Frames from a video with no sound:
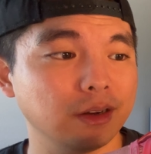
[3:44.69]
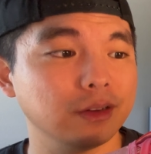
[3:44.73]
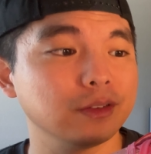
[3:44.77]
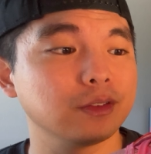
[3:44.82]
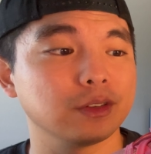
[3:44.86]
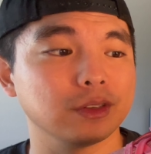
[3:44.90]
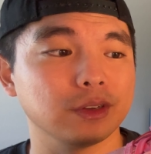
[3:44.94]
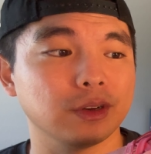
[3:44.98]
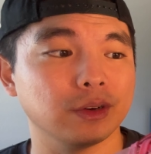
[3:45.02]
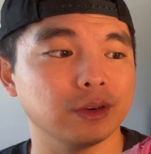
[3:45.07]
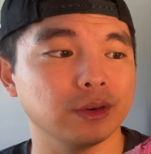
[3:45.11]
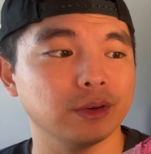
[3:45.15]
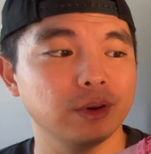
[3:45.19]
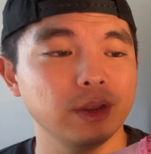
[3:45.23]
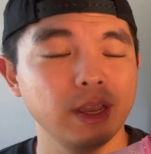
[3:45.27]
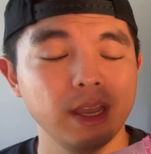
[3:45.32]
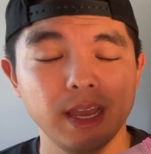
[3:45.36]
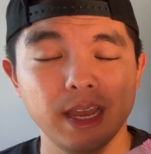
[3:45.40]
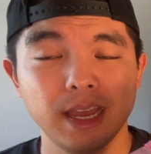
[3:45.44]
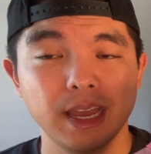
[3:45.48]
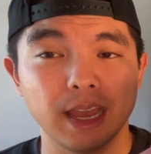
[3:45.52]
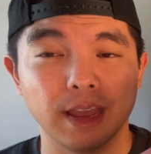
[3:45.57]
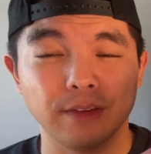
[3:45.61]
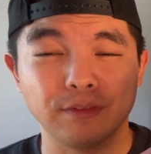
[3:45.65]
So
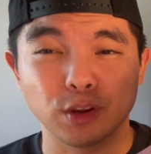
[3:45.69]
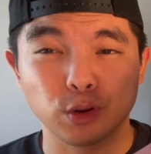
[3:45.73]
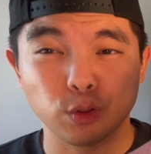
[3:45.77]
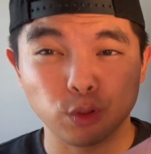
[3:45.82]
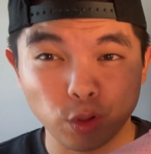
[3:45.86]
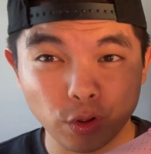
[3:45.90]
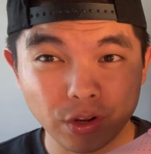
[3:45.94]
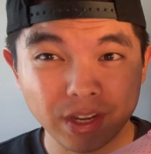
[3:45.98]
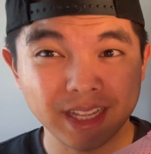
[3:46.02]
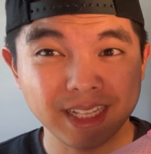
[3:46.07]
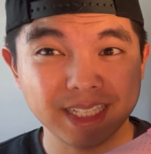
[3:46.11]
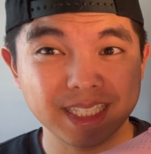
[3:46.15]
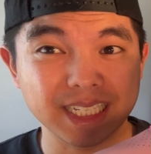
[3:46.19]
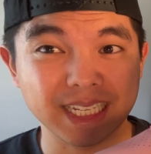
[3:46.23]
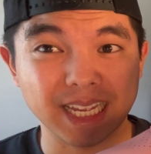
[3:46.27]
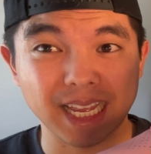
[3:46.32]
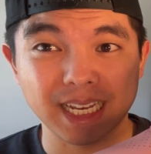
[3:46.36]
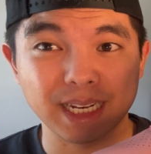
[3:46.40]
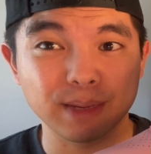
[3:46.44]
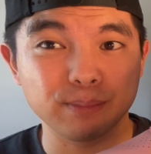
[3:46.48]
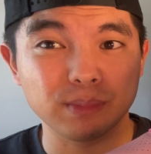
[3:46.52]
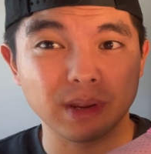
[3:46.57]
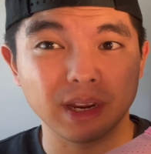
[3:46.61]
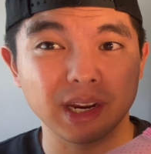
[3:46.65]
if you're looking to get a
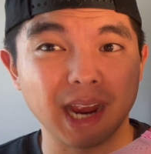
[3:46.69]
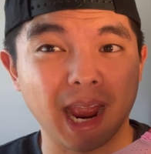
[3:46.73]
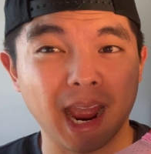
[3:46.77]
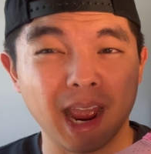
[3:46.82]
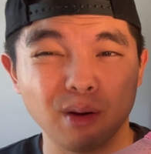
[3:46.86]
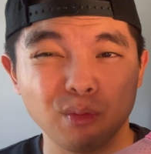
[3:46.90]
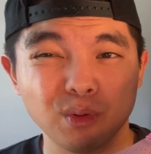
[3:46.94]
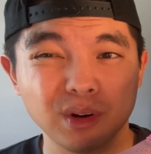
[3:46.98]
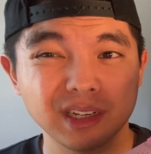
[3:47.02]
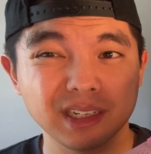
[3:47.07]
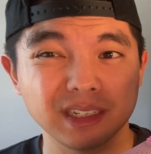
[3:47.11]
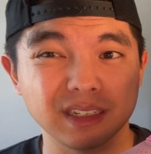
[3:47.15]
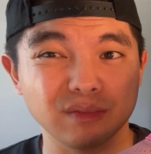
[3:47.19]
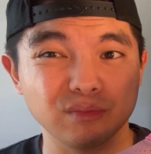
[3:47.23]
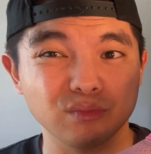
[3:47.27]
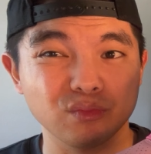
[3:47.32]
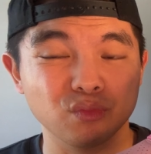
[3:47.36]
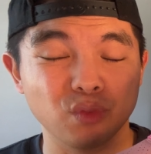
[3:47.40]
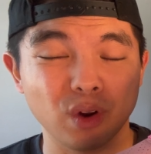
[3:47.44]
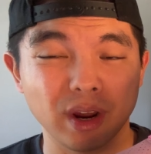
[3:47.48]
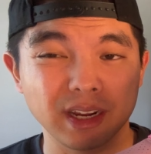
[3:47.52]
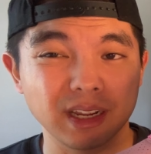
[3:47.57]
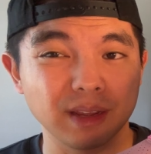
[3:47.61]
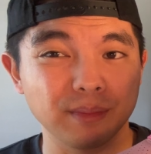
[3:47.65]
pair, I would
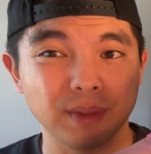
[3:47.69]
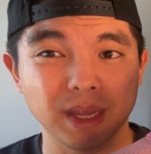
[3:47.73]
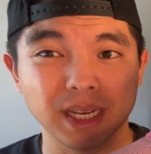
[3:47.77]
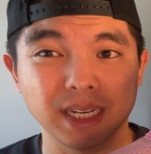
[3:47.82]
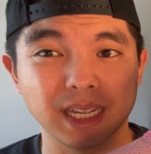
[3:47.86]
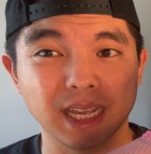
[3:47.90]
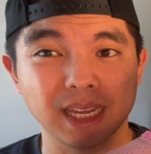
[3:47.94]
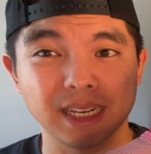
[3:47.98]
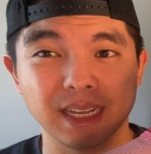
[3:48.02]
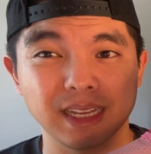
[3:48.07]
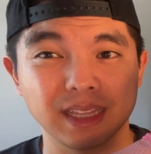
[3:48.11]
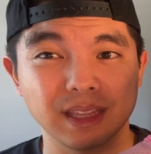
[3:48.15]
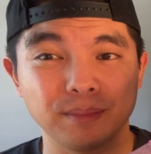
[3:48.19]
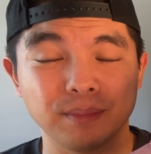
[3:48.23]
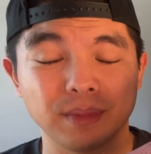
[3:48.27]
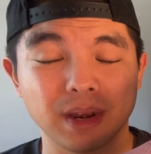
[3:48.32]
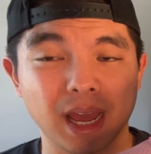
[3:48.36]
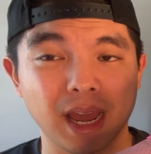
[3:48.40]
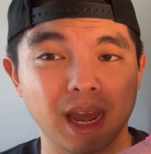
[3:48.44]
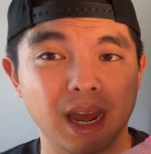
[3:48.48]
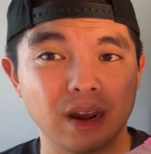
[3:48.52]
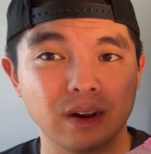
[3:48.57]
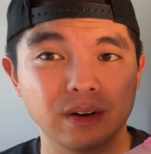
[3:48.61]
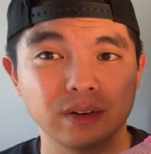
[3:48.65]
recommend getting them
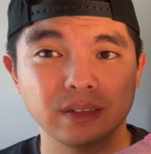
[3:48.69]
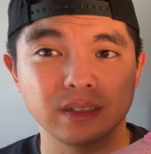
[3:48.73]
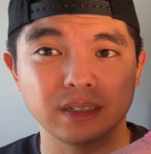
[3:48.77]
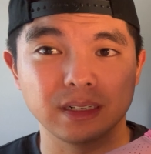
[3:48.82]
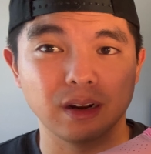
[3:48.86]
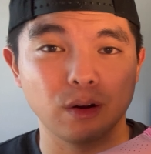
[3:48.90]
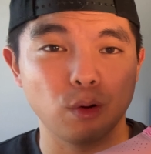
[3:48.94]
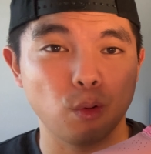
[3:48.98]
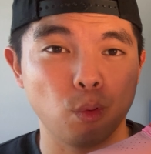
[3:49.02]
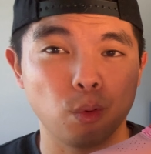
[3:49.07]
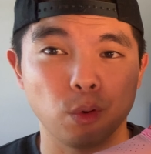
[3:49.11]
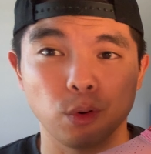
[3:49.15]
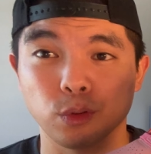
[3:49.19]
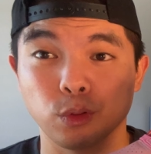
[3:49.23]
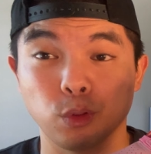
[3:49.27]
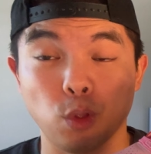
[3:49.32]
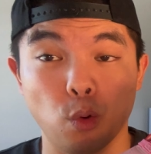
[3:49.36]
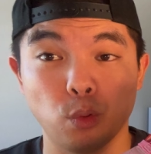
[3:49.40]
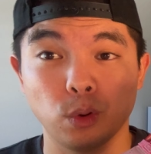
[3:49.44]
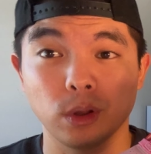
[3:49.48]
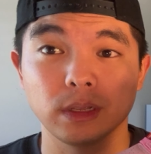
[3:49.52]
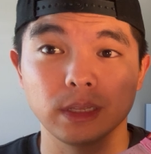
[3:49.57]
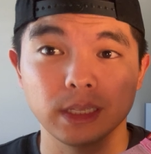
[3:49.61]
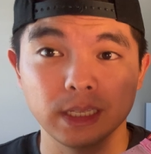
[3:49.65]
now or
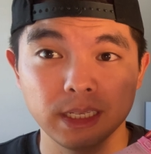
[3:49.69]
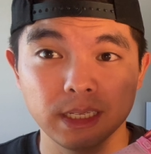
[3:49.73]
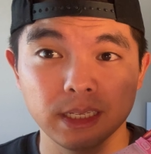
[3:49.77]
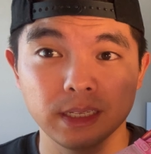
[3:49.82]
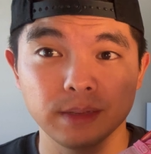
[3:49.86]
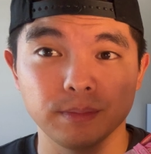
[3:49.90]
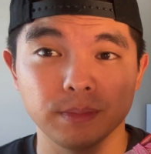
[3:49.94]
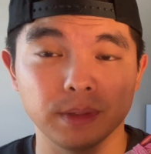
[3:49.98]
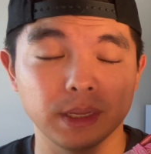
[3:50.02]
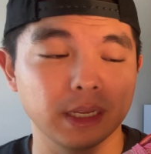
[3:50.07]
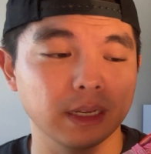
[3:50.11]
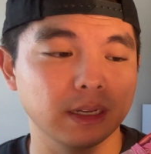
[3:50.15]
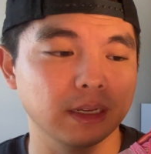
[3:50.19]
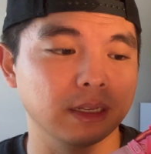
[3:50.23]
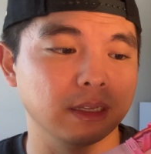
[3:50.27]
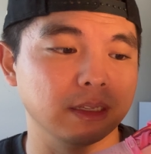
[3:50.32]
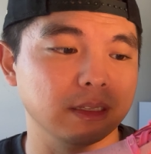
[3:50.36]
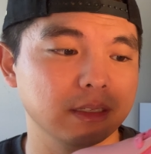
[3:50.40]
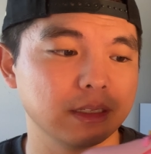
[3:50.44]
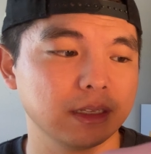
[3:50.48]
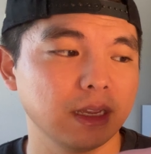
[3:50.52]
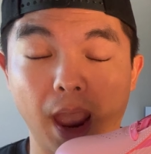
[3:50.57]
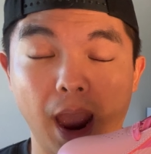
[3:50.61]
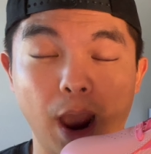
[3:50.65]
locally
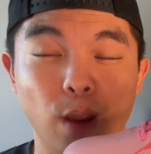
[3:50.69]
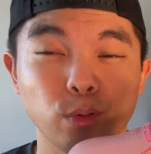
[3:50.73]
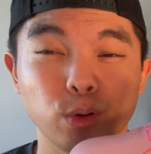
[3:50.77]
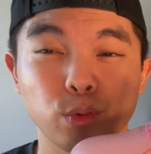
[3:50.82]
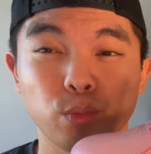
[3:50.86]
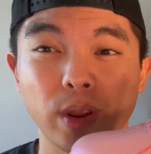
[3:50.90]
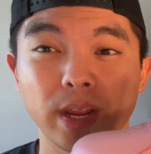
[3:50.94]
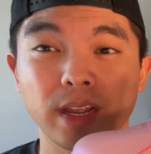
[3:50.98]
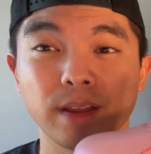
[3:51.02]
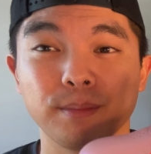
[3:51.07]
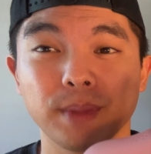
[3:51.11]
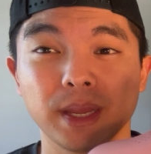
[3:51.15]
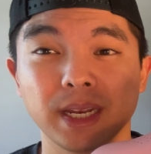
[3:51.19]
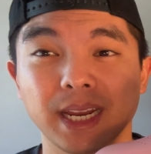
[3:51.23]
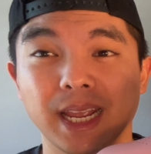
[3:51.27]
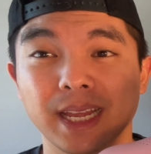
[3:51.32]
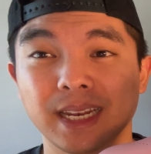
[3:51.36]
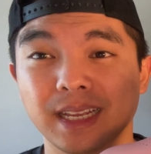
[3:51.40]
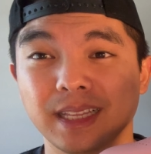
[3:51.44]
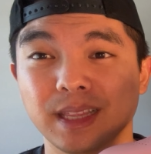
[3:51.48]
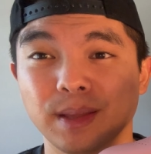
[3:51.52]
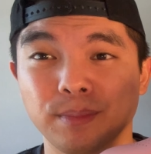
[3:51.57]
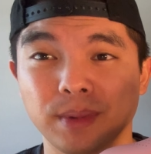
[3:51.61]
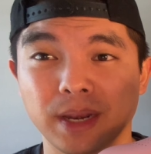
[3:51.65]
because I would recommend
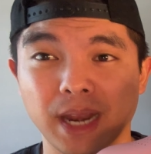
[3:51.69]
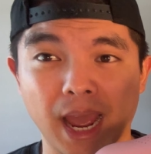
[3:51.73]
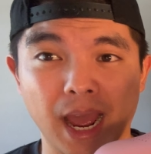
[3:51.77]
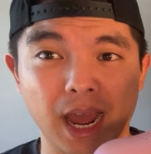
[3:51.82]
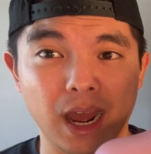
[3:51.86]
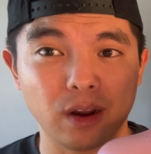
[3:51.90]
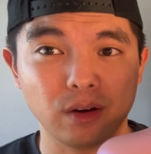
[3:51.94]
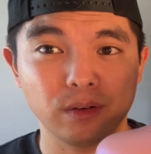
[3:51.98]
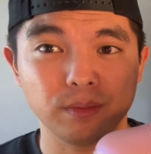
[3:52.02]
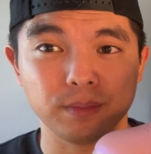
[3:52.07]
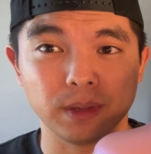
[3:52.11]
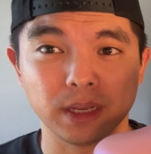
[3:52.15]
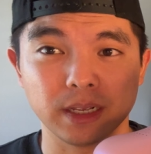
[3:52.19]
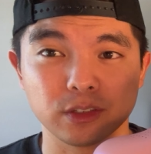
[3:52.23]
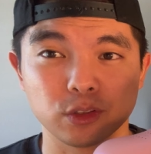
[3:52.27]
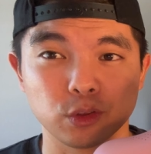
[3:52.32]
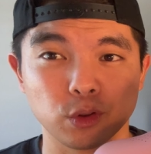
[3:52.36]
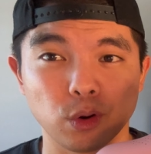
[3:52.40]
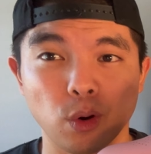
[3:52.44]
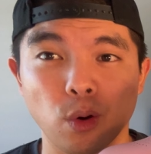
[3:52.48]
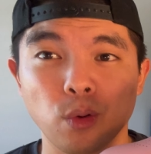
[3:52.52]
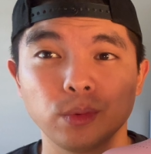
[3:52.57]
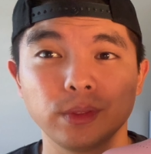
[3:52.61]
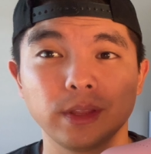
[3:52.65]
getting them now because
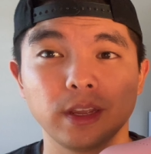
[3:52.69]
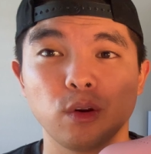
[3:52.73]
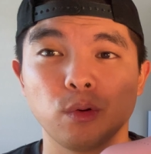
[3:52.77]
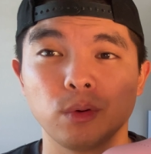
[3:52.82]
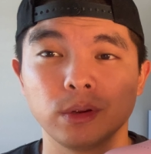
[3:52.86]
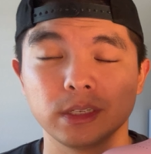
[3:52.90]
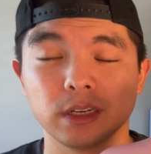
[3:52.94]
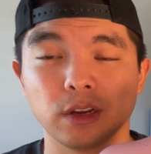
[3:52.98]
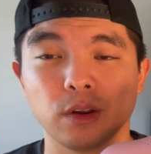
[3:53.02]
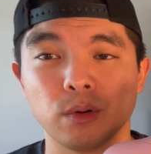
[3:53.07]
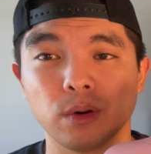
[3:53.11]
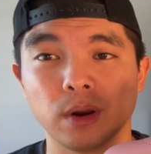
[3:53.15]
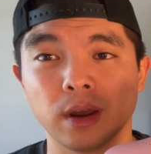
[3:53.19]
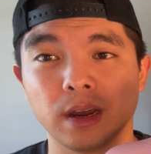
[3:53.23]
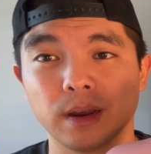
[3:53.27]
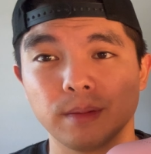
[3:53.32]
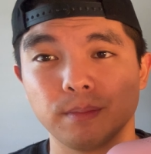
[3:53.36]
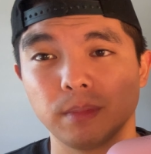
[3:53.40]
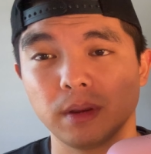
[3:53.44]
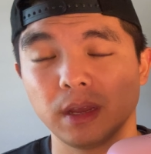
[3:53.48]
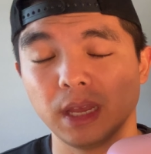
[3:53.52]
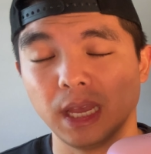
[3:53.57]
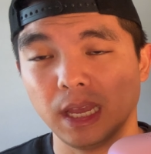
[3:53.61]
they're only going to go up